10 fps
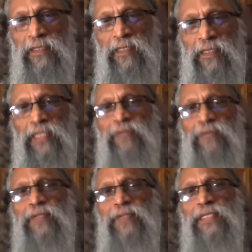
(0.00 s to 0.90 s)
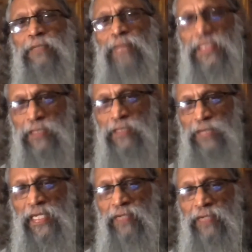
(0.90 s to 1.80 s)
any further better
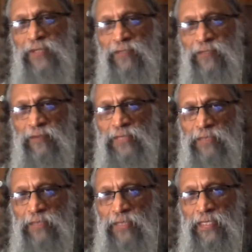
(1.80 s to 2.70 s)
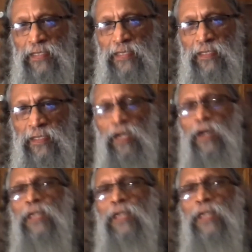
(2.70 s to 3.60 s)
behavior from somebody,
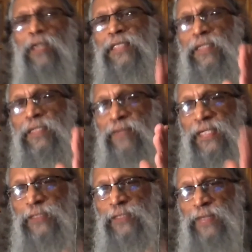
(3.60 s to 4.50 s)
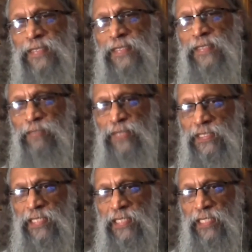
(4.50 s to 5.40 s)
or never expect an
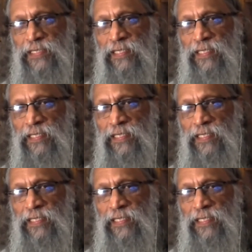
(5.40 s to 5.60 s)
appreciation.